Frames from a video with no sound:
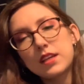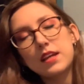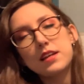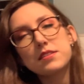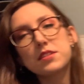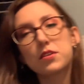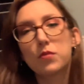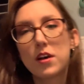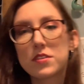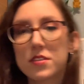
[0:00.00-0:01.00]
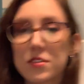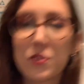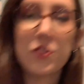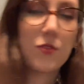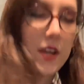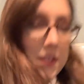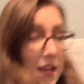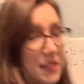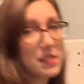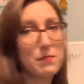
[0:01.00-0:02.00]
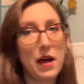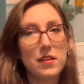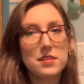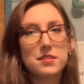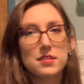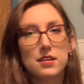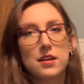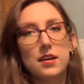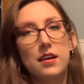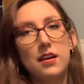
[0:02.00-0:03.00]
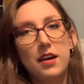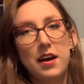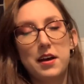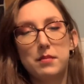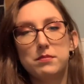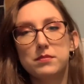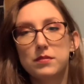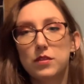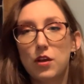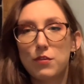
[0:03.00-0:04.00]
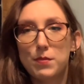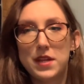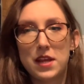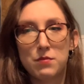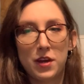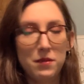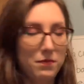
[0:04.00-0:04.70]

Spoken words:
And I still want to enjoy a nicely balanced loaf of banana bread.